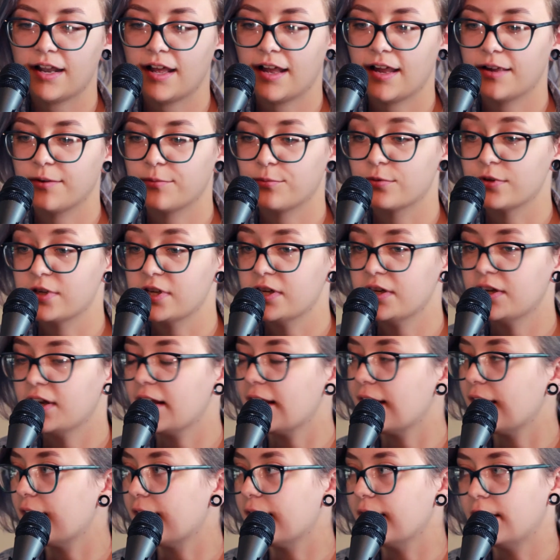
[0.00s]
I read.
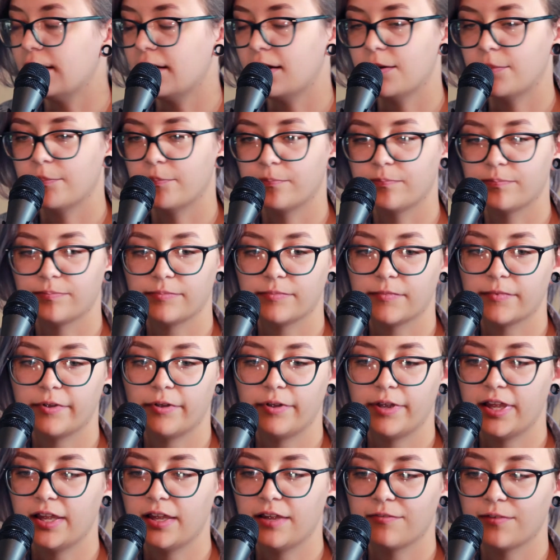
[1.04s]

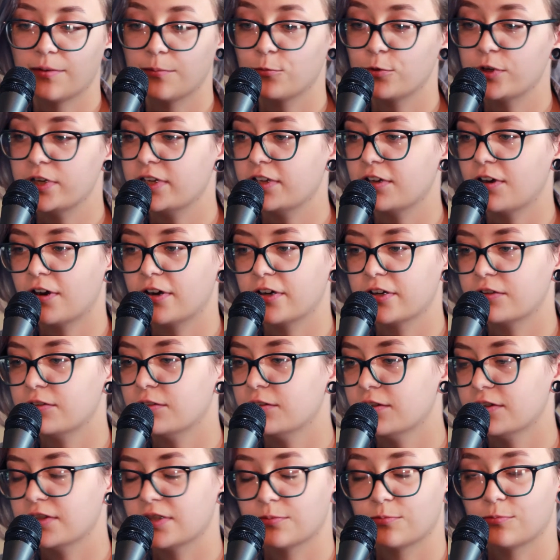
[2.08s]
If I'm reading
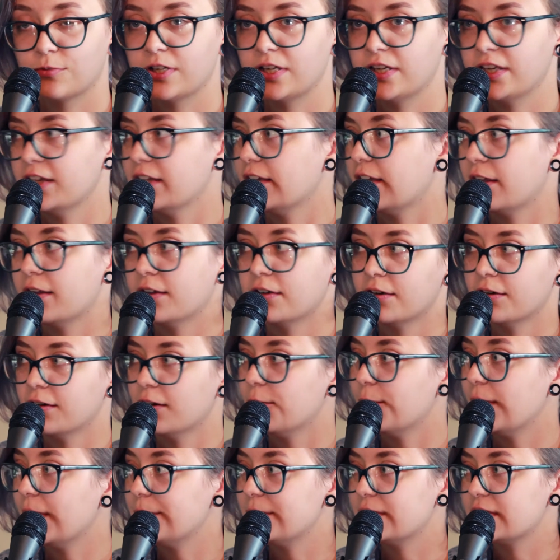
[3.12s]
articles, I'm reading it on a
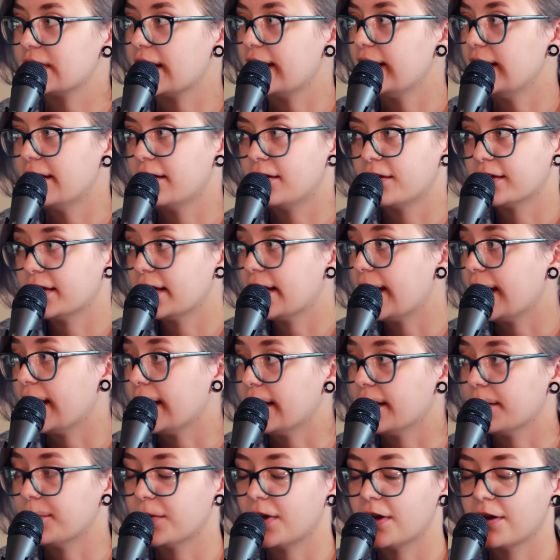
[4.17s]
website online.
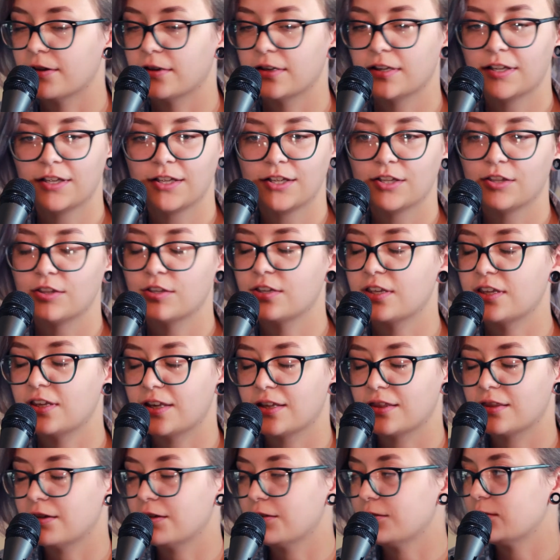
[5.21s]
I'm not looking
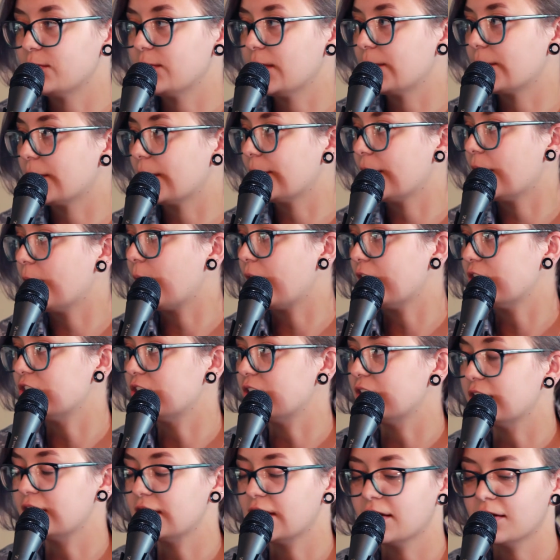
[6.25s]
at the newspaper. I'm not watching
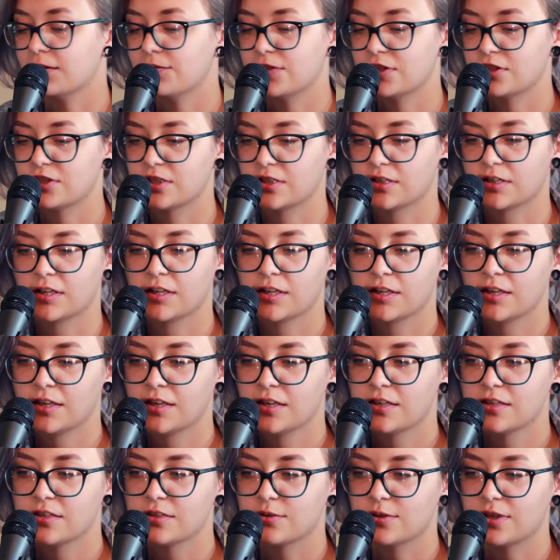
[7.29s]
the television.
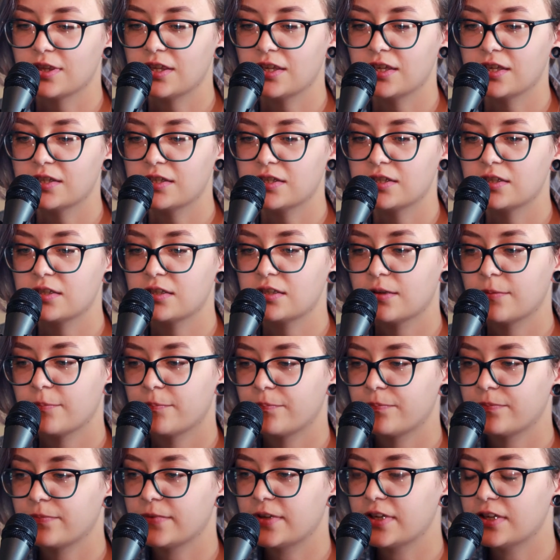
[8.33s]
So I think it's
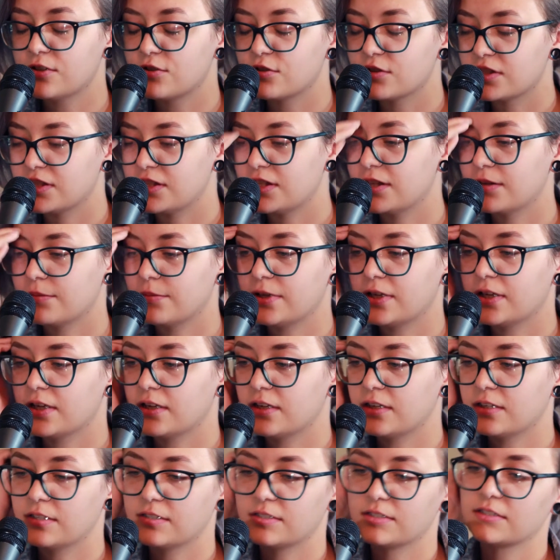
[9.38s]
interesting
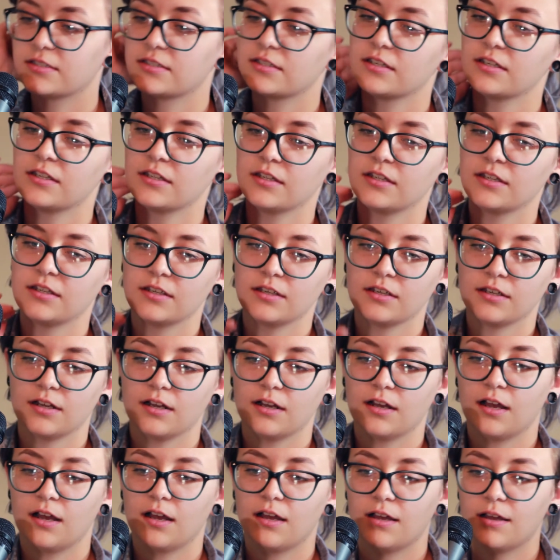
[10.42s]
because
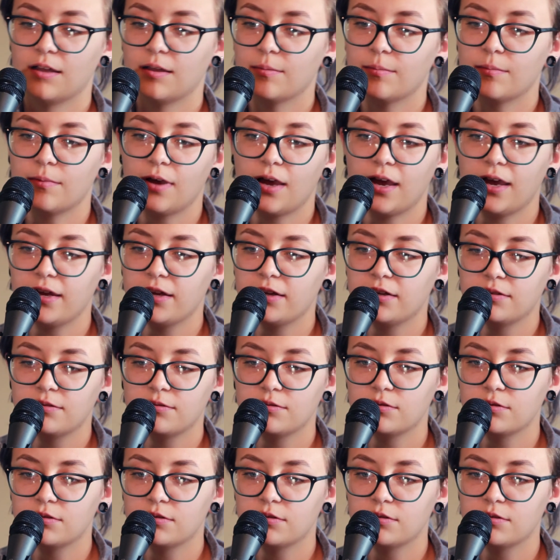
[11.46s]
I